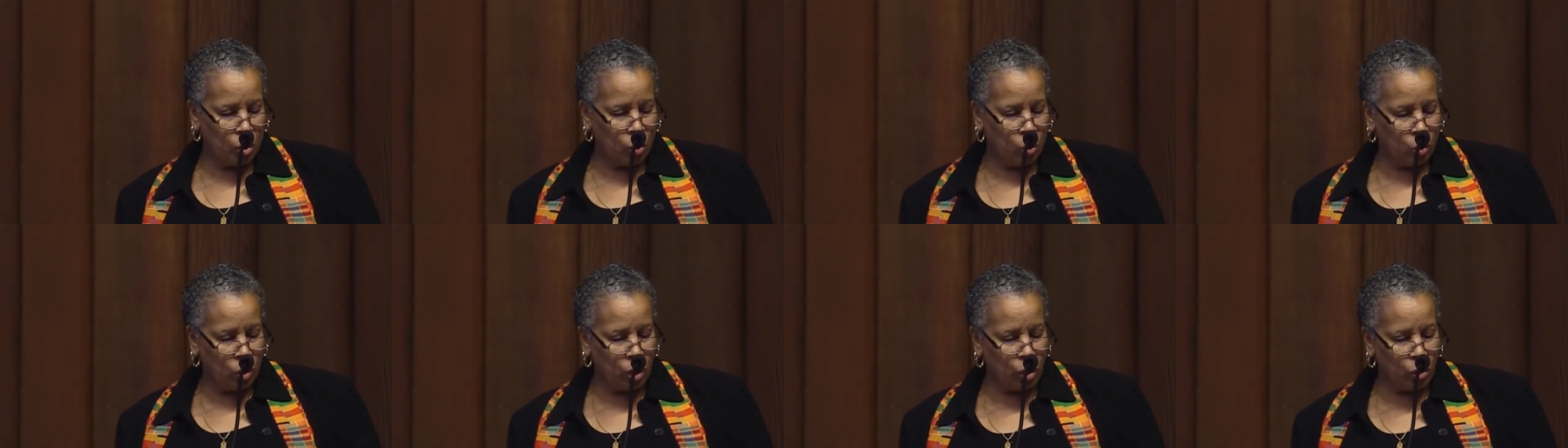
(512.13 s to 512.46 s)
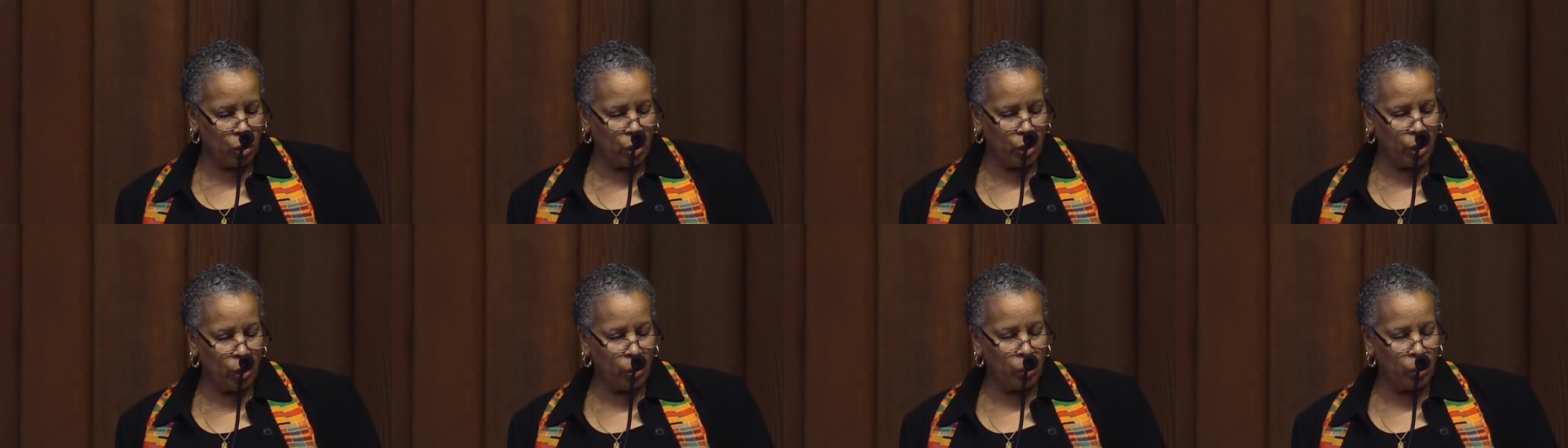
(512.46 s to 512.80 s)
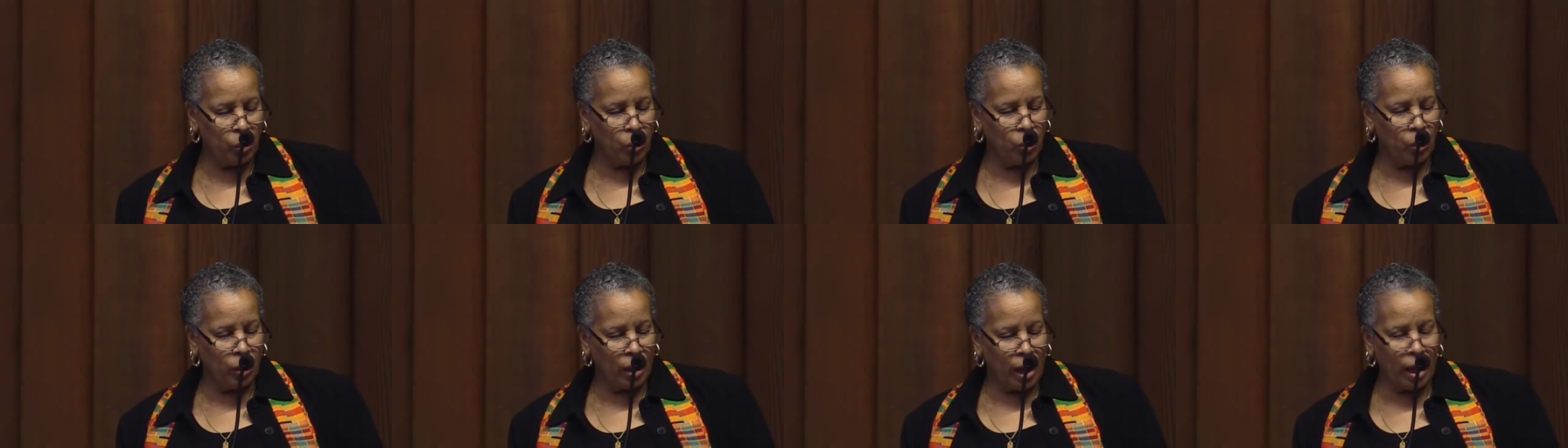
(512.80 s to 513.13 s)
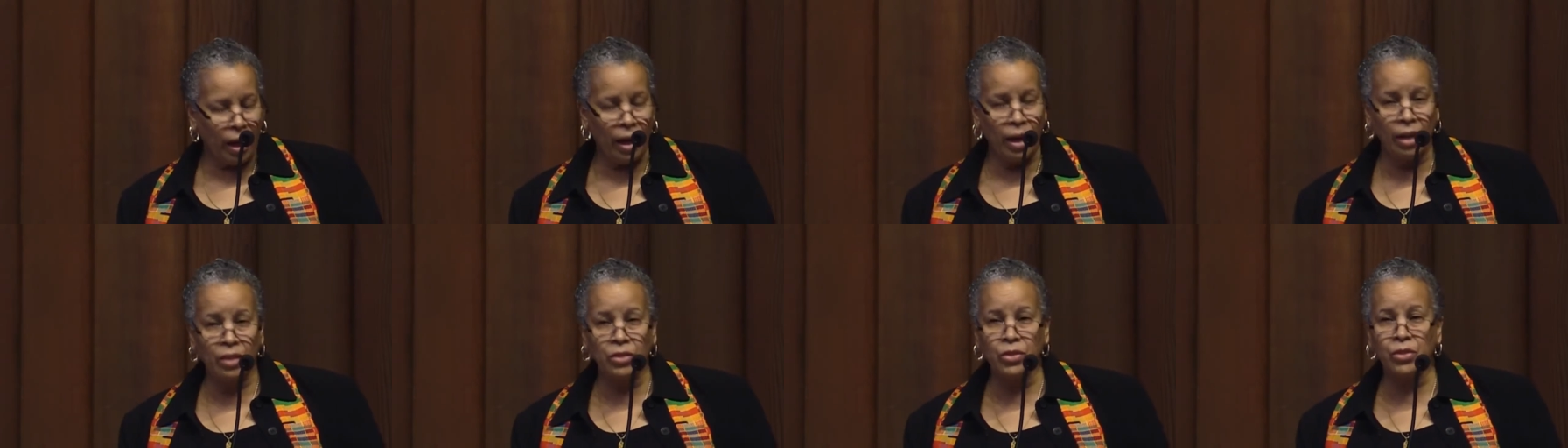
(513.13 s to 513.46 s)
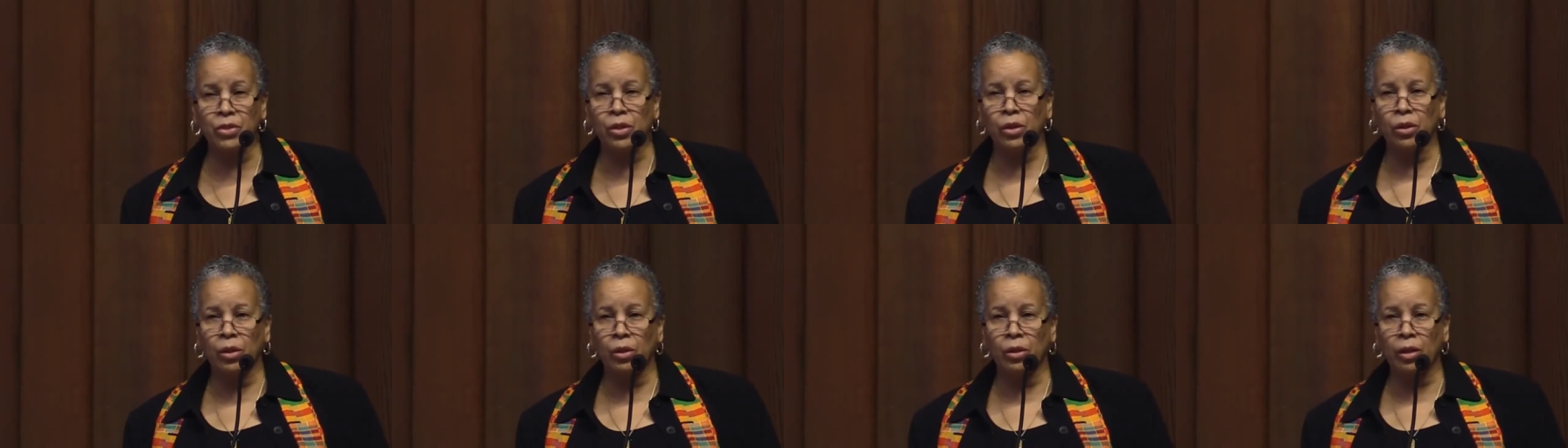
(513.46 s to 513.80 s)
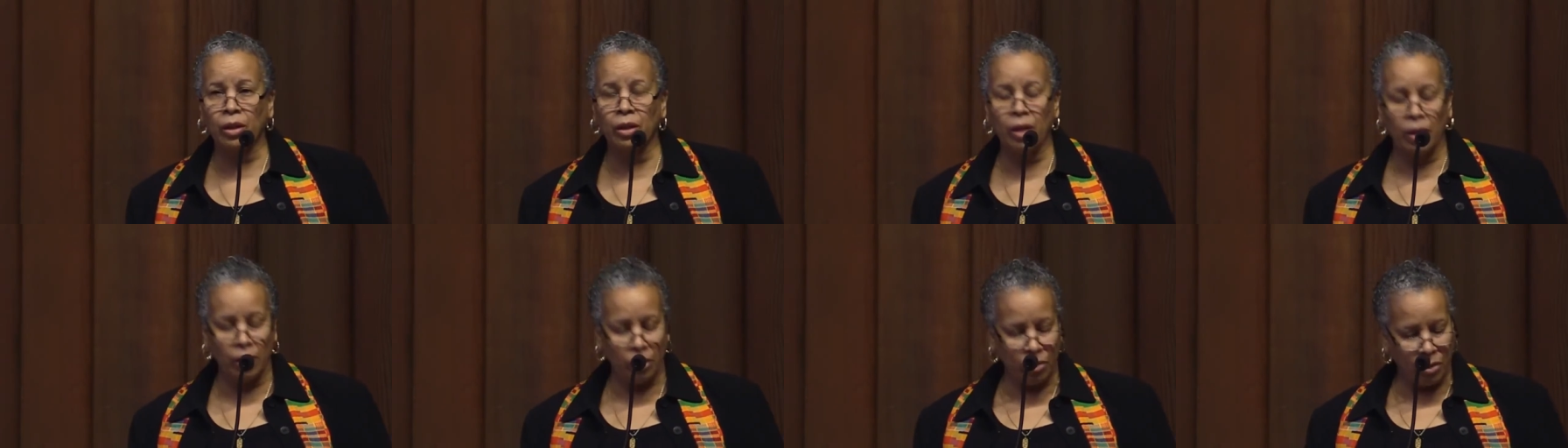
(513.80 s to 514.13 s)
Will you ask your
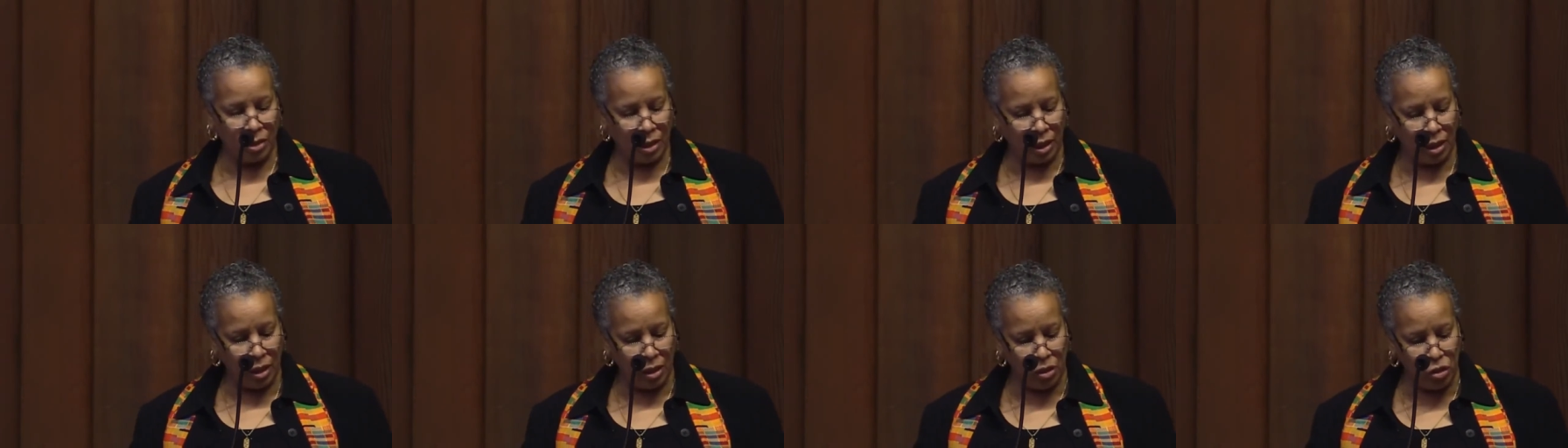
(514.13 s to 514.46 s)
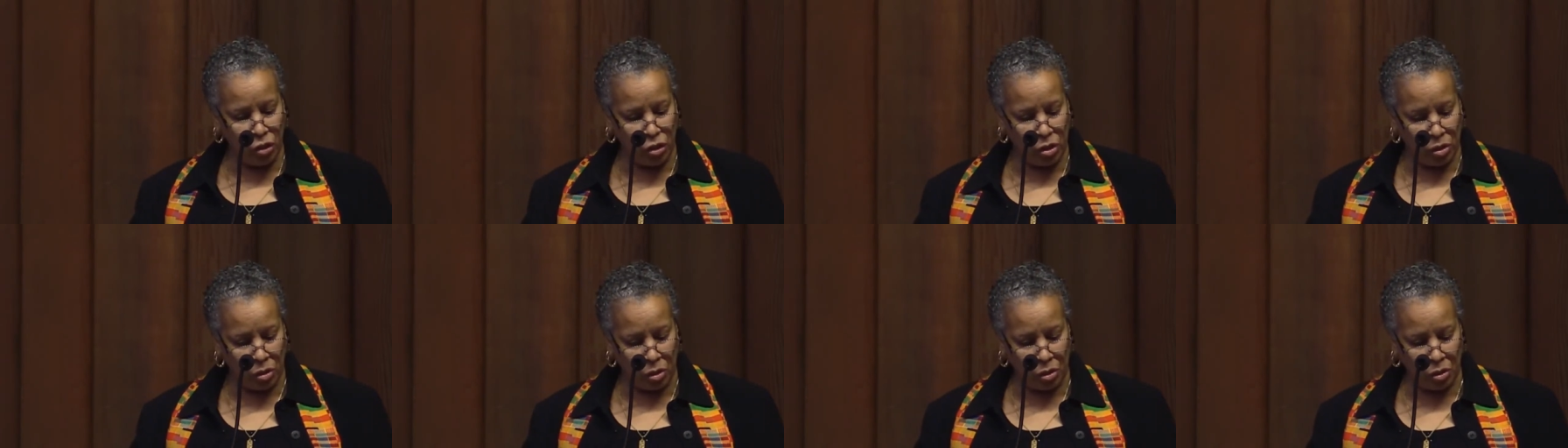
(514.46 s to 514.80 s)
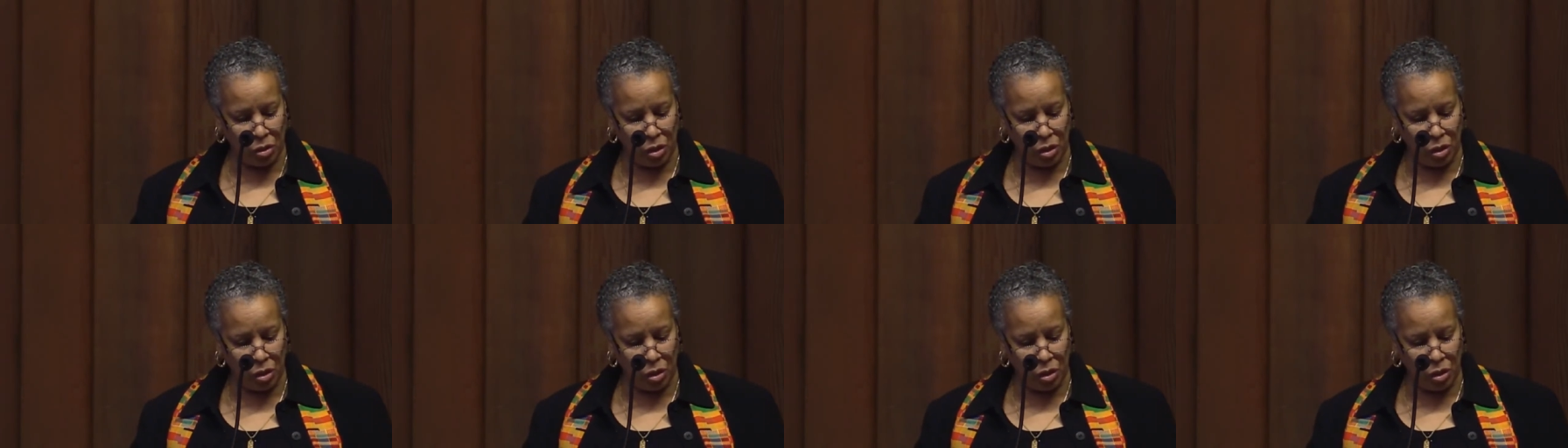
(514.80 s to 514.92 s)
congregation